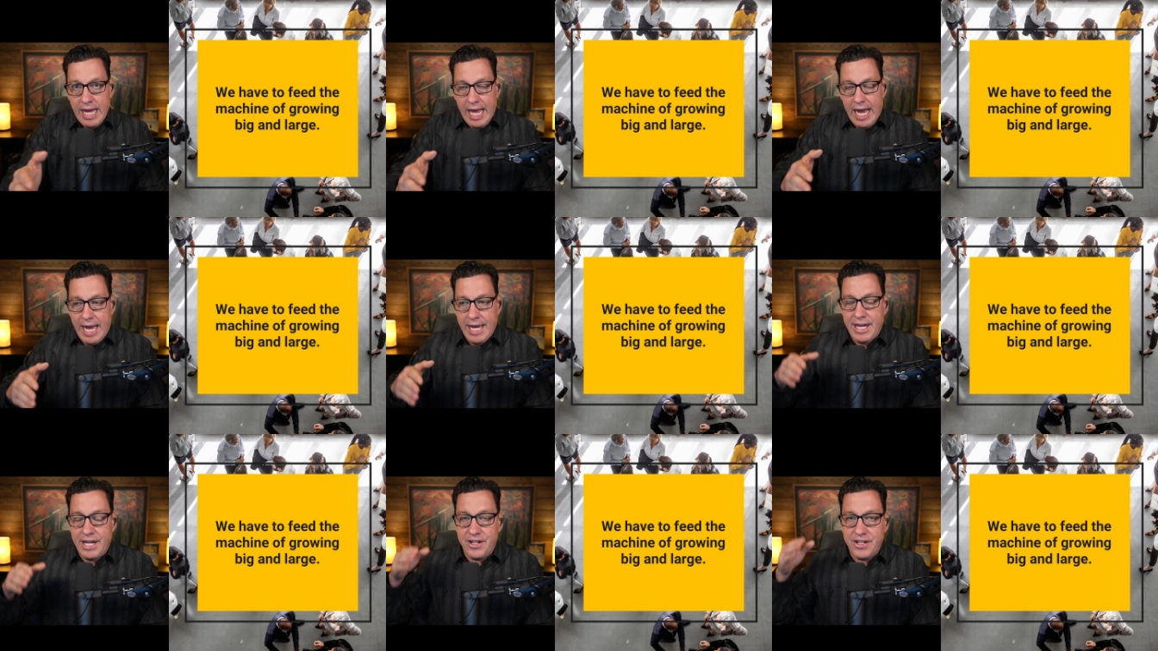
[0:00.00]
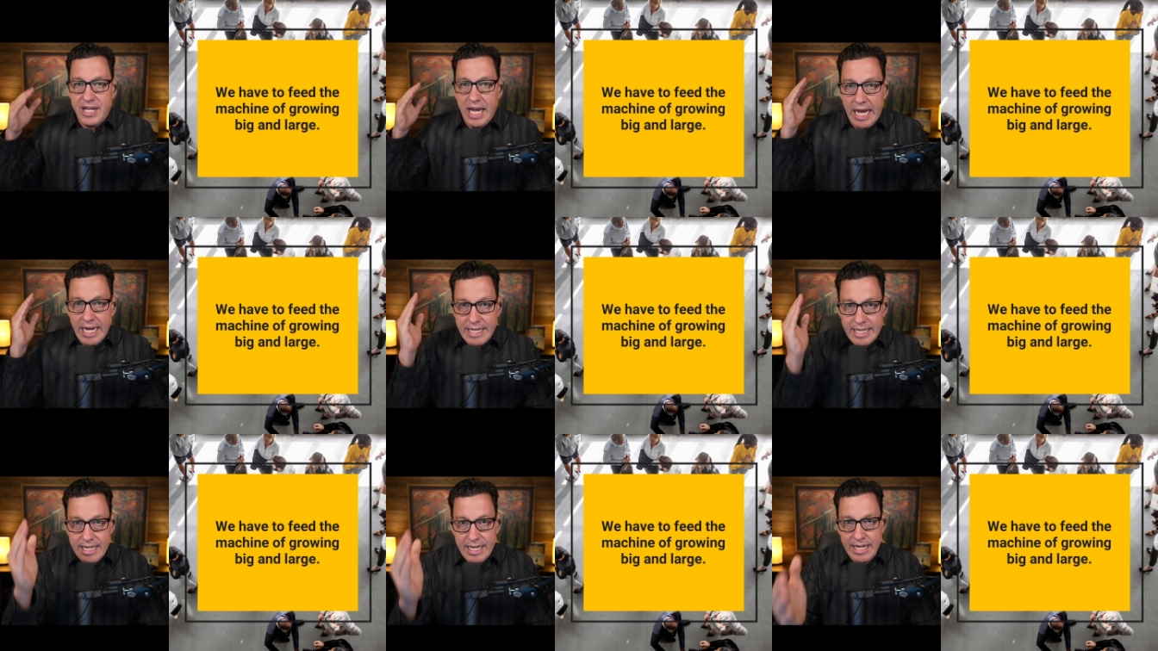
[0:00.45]
an
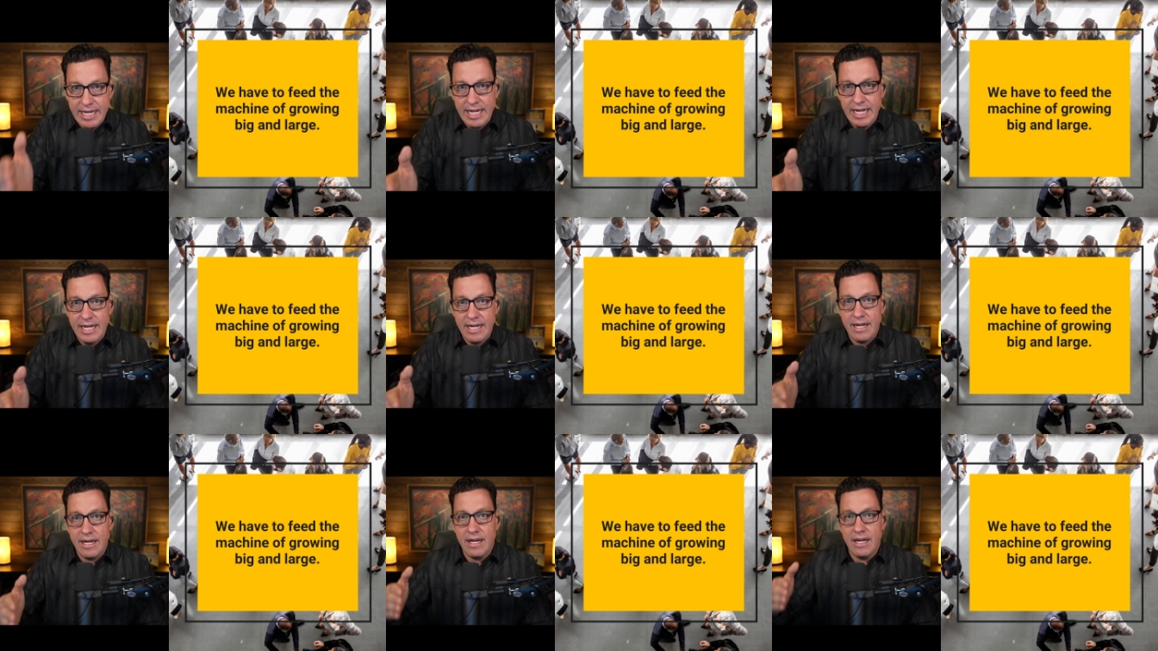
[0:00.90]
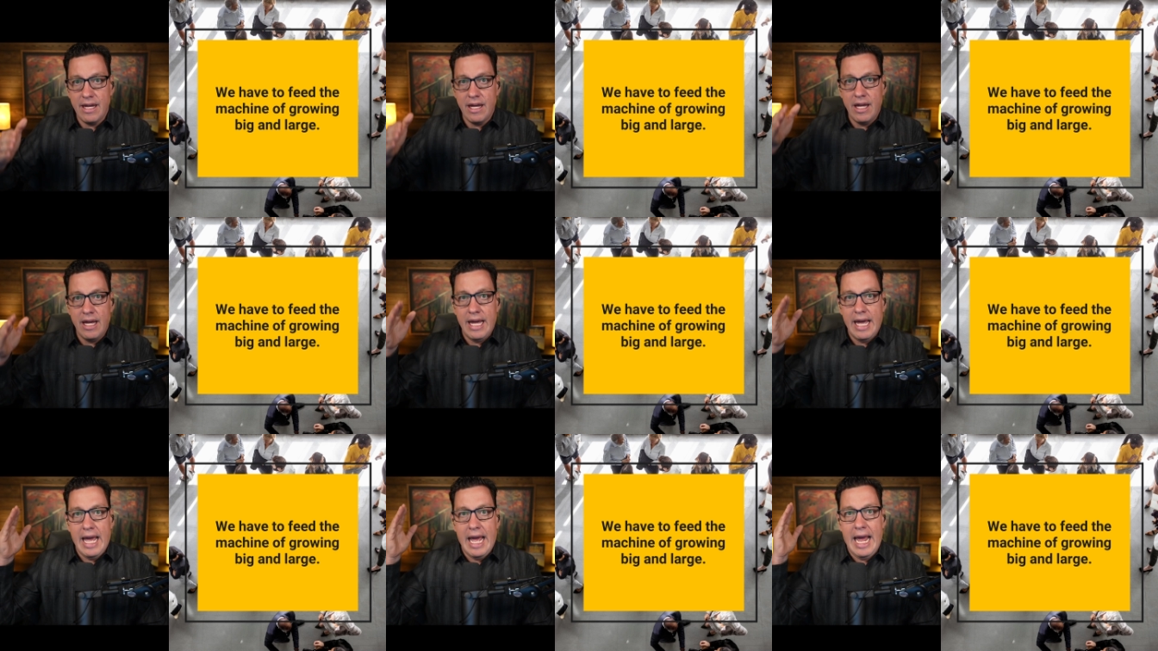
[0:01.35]
intensity,
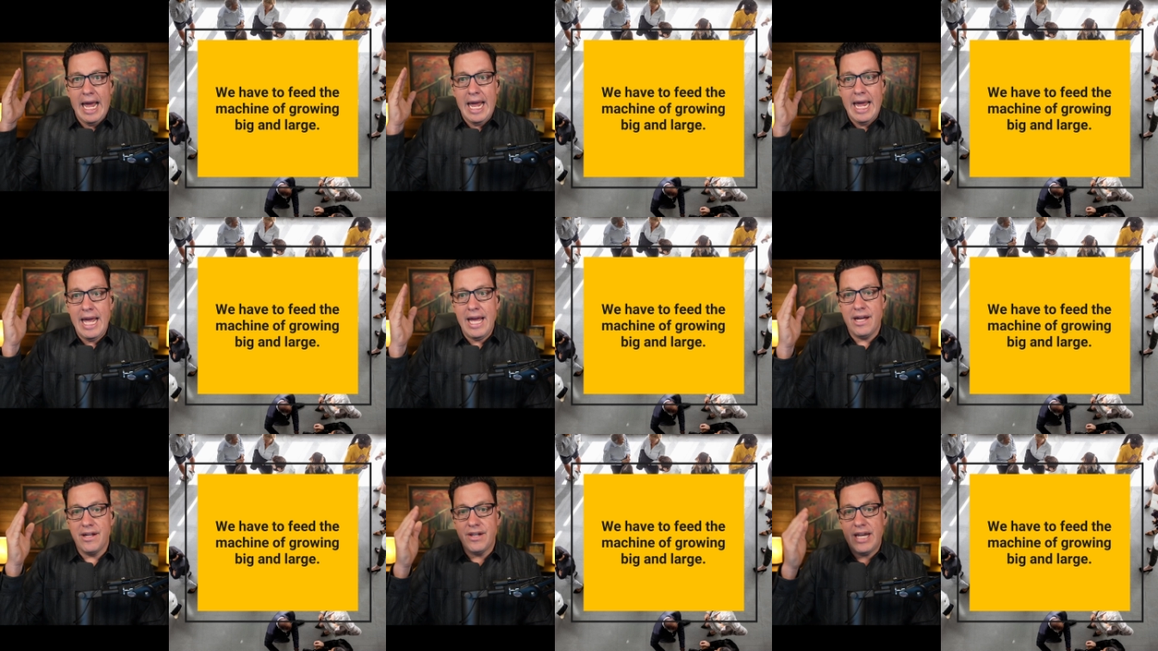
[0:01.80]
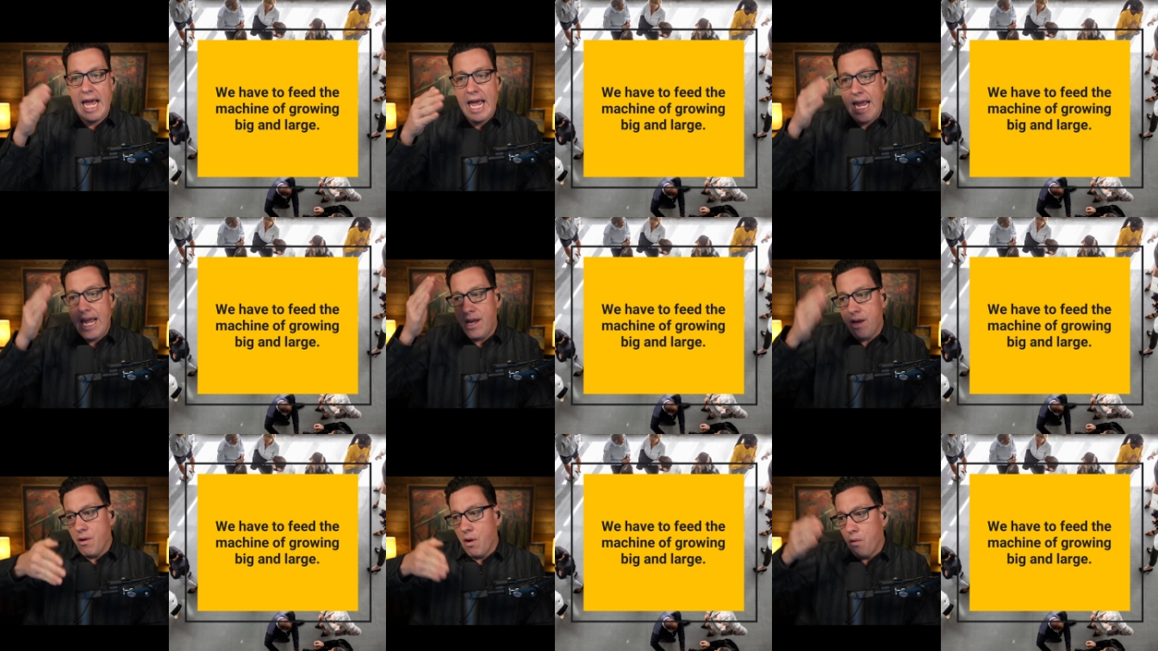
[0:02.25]
and
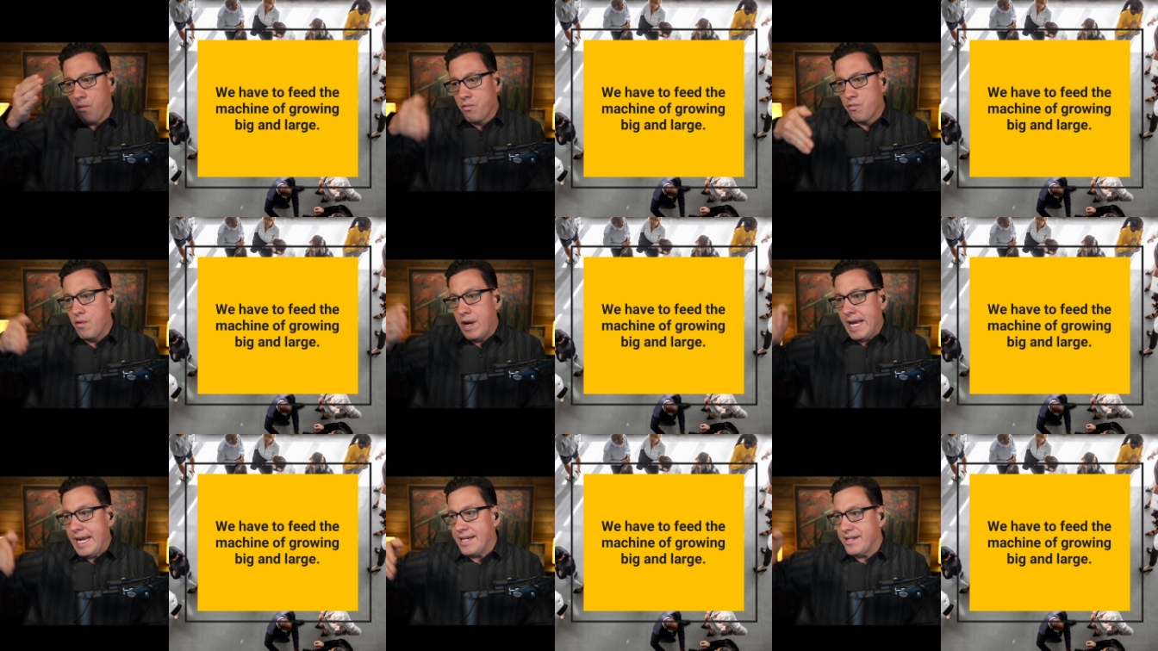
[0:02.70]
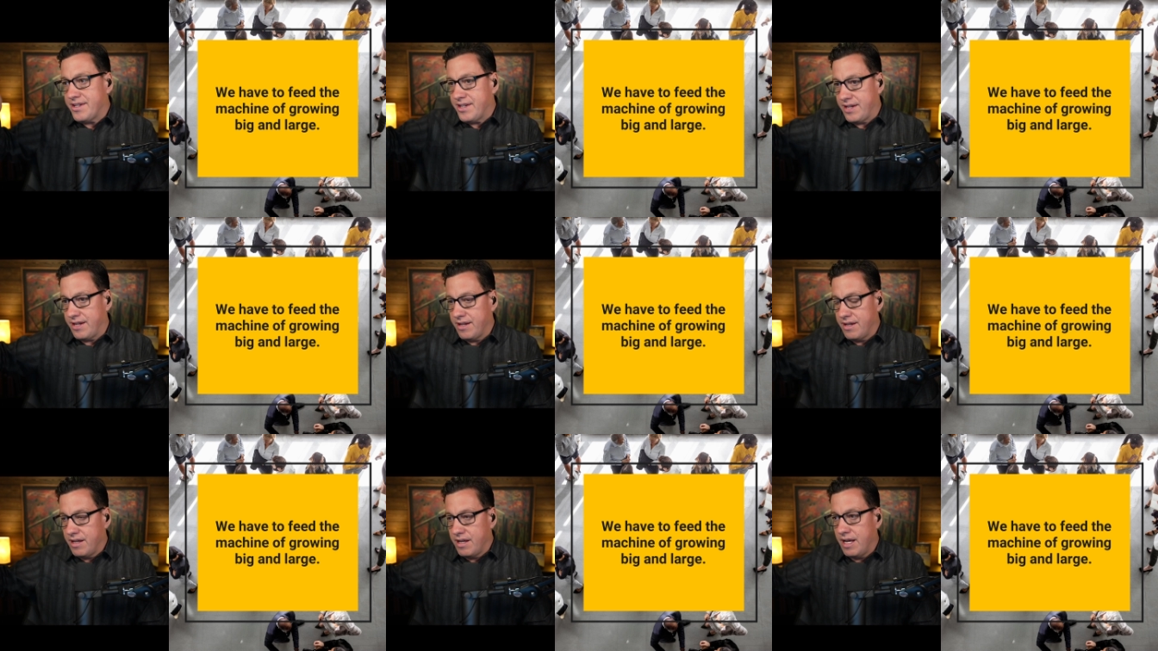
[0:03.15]
a rate,